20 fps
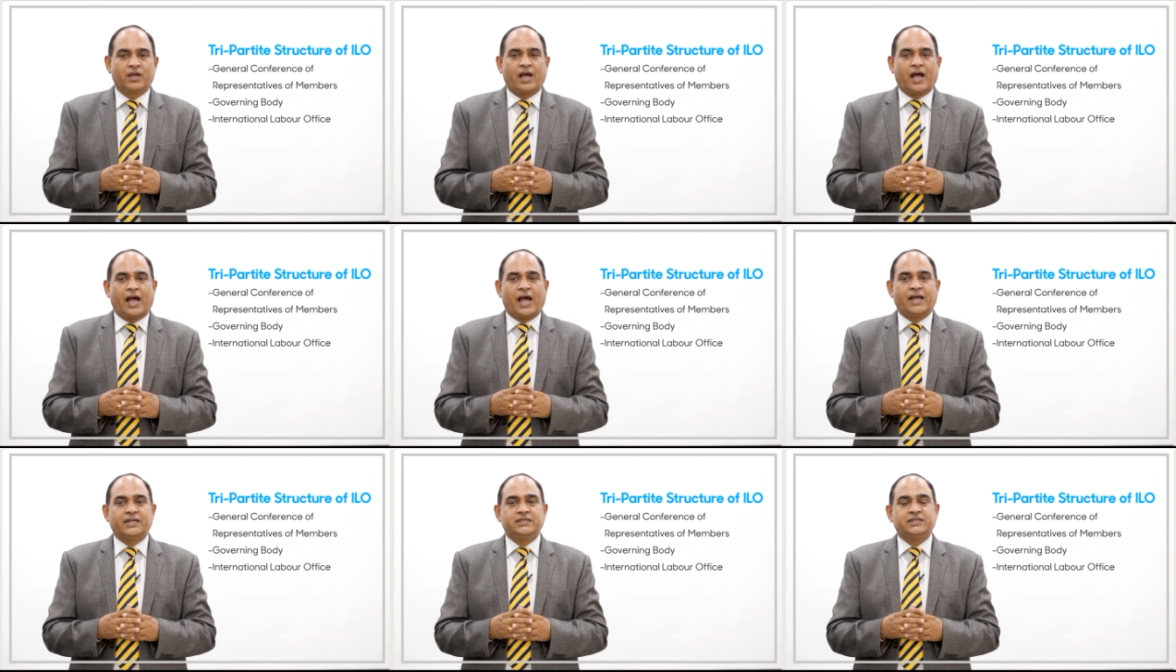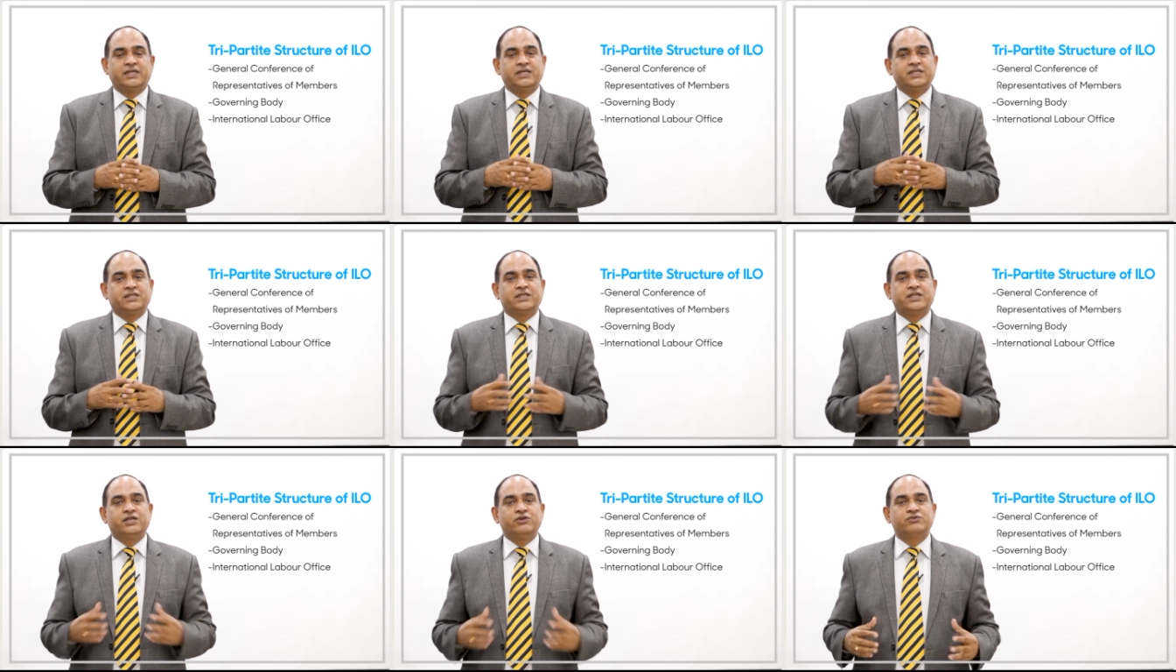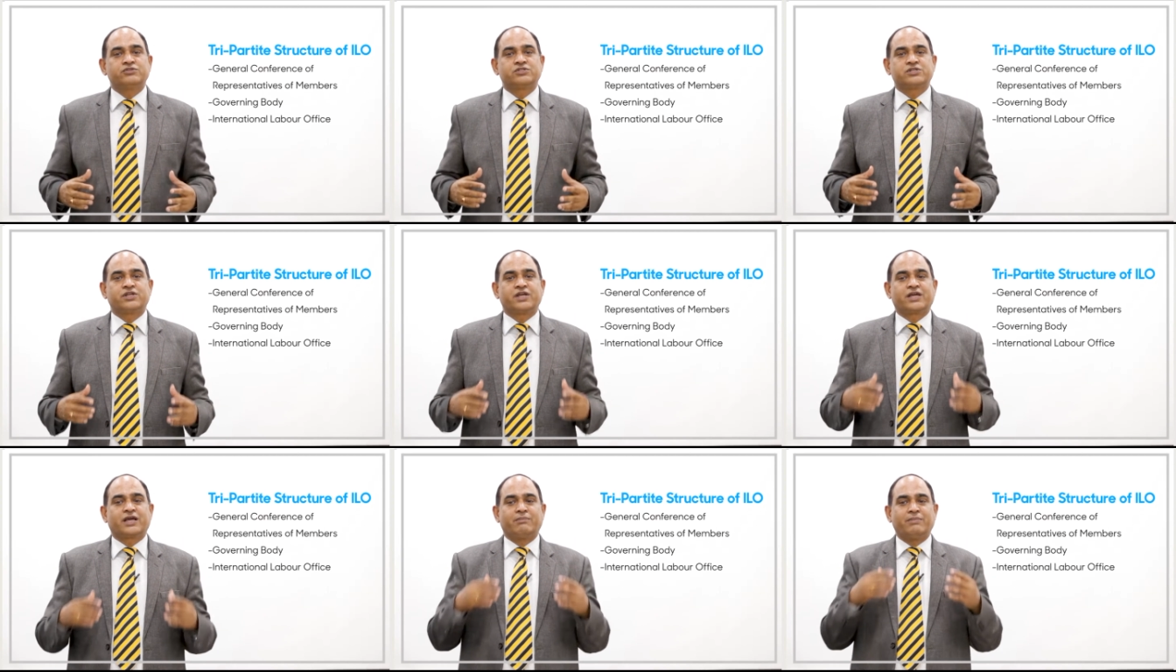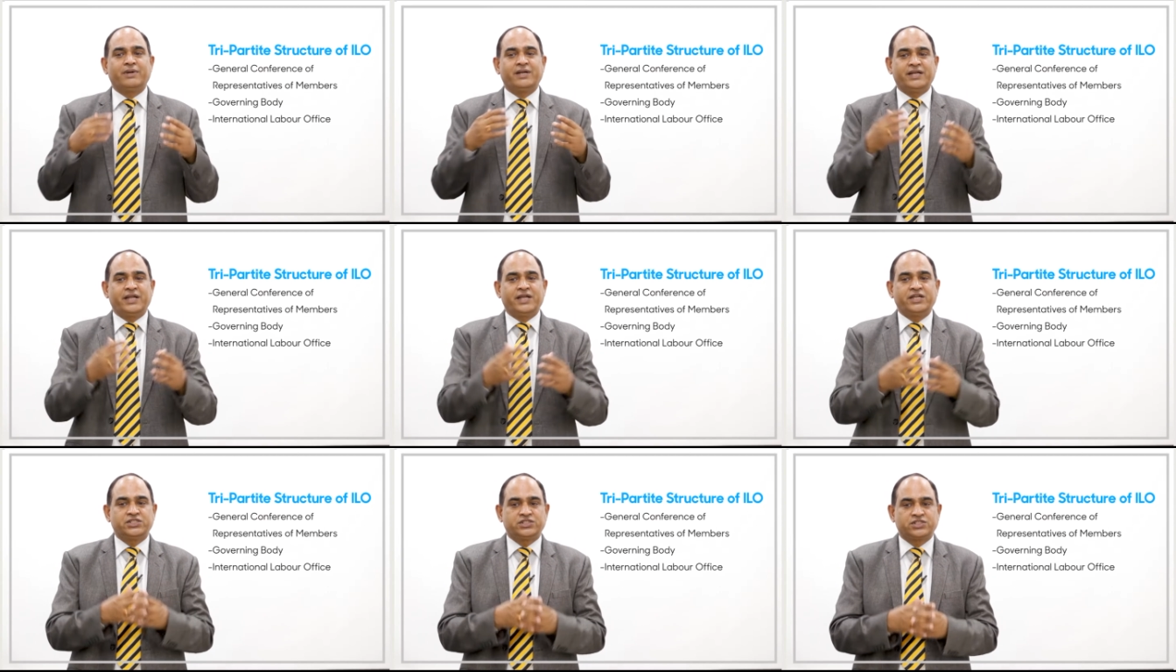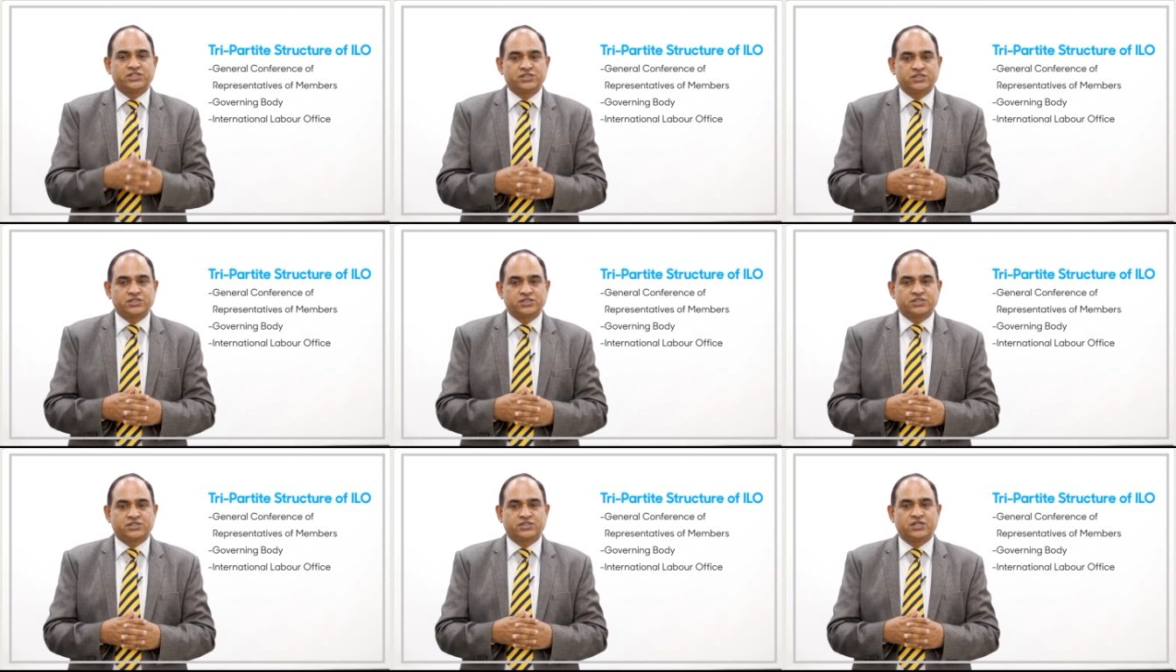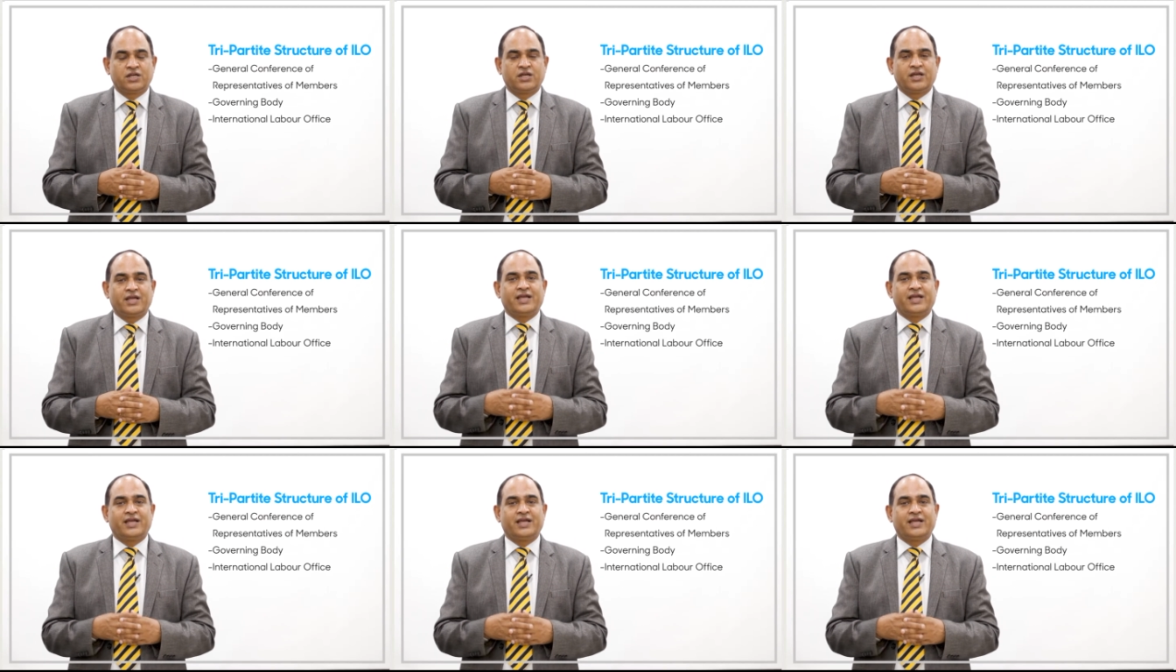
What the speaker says: and it gives recommendations,